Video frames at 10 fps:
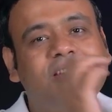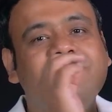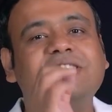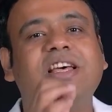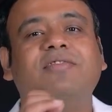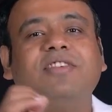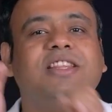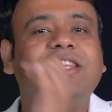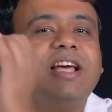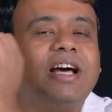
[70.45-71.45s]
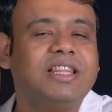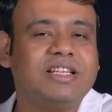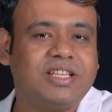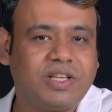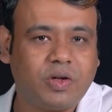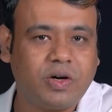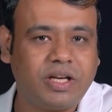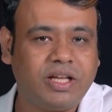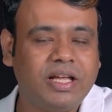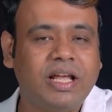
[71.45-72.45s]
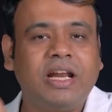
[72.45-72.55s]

vis-a-vis the other security.